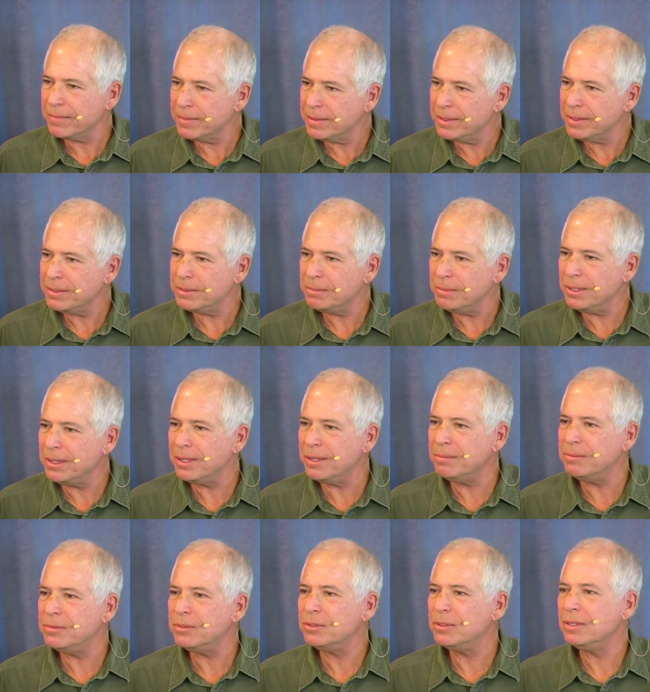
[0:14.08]
This
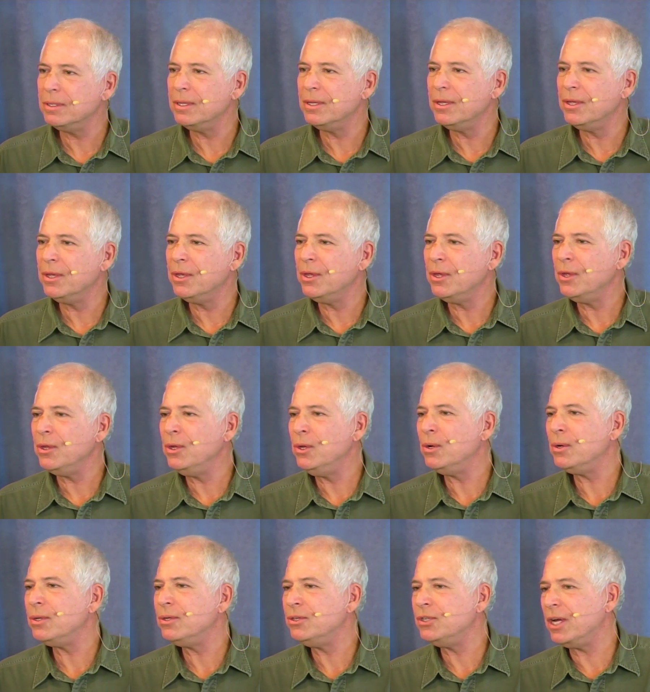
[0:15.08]
becomes
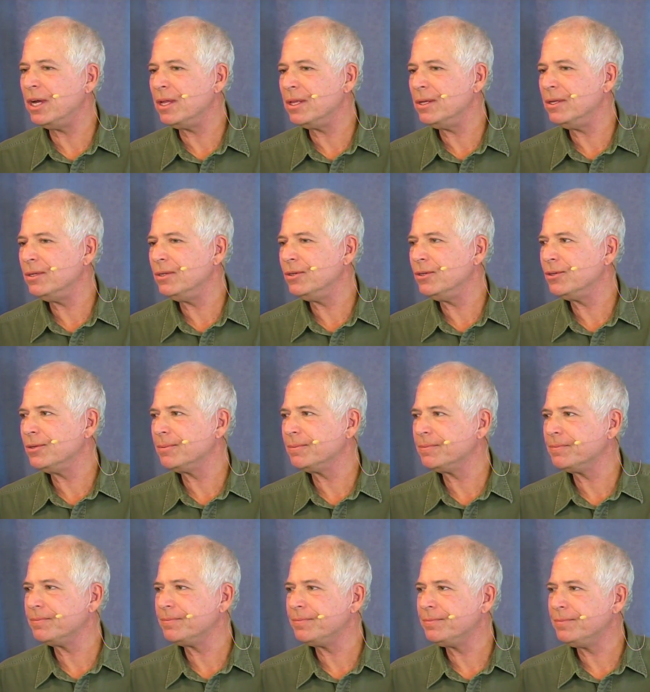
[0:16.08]
your challenge.
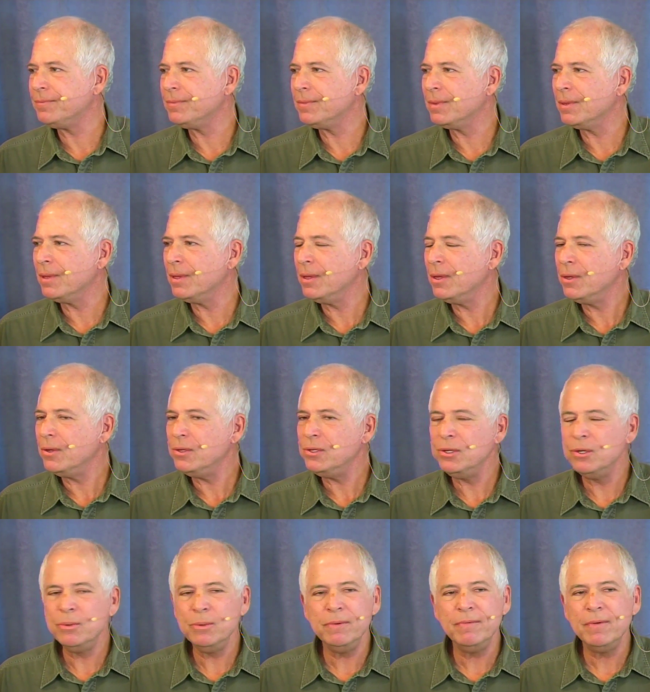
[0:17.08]

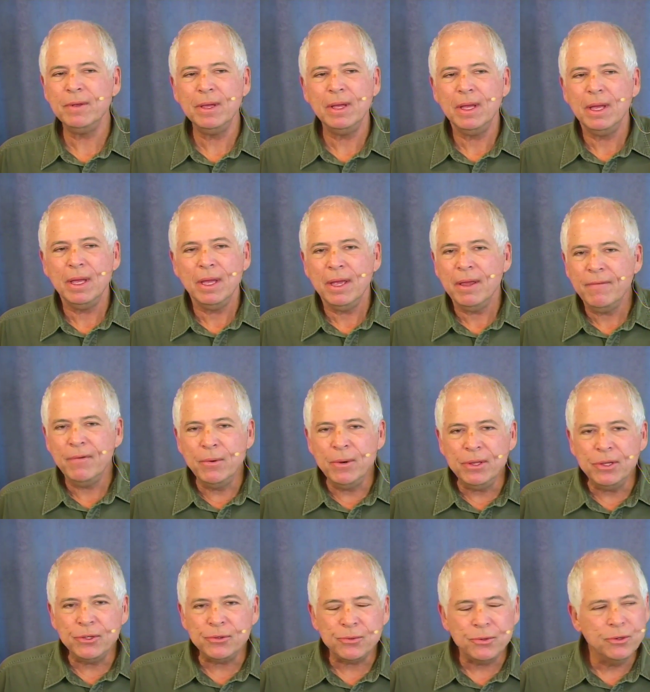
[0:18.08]
Because if you're in
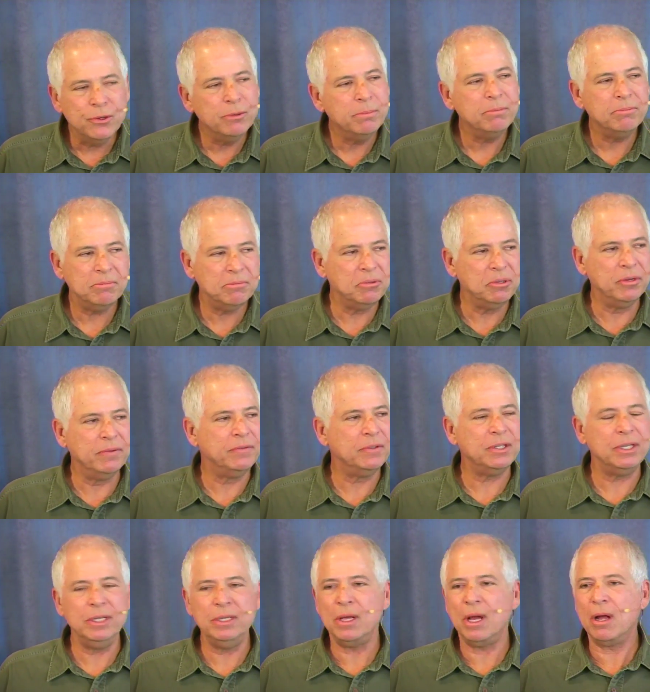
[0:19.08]
this room, you've
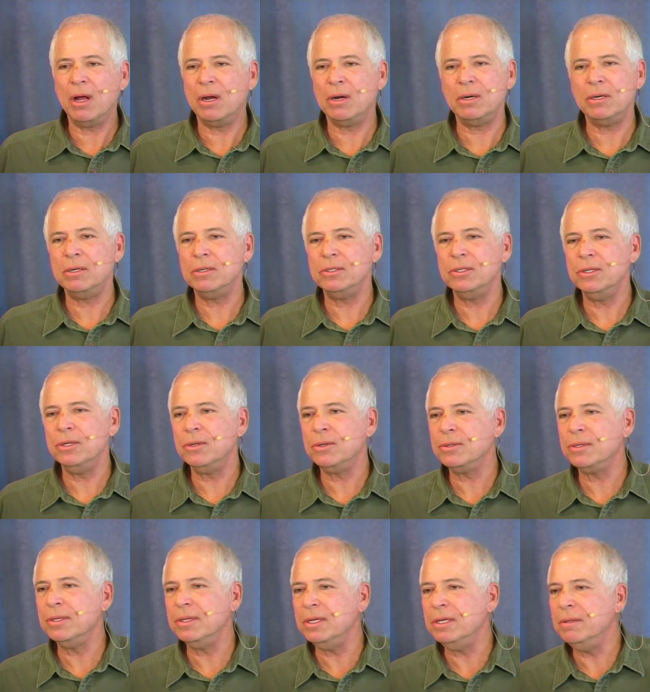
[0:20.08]
seen the horrors. You
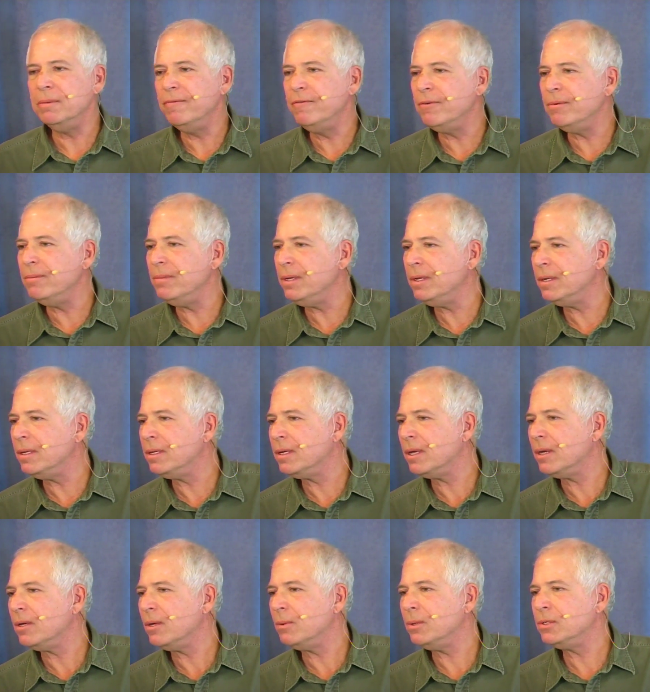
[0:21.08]
don't need for me to
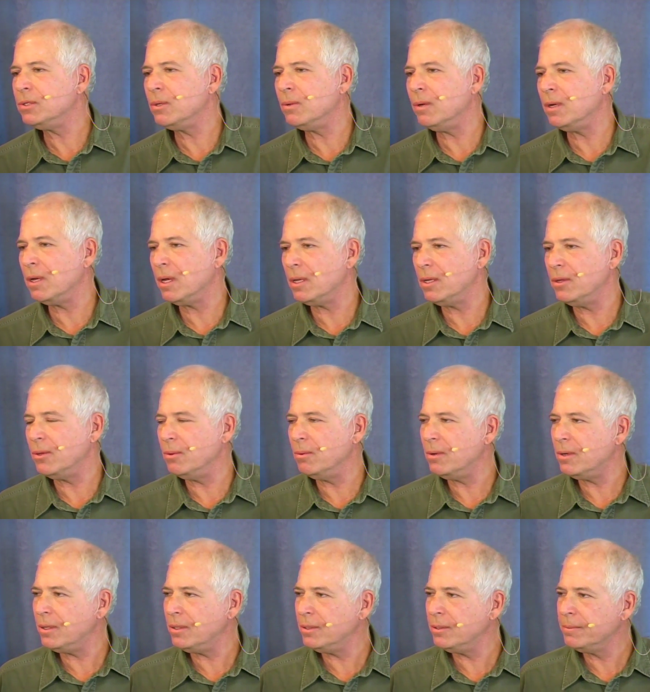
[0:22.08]
tell you what's going on in the
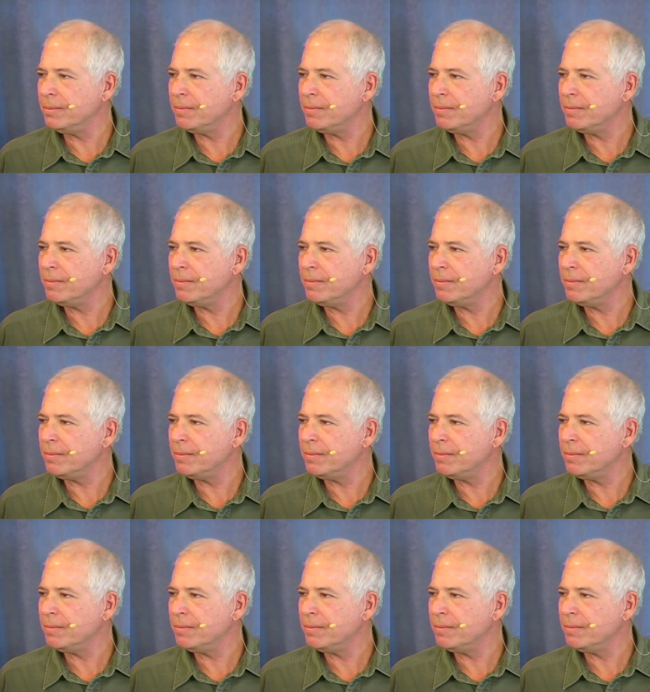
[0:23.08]
world.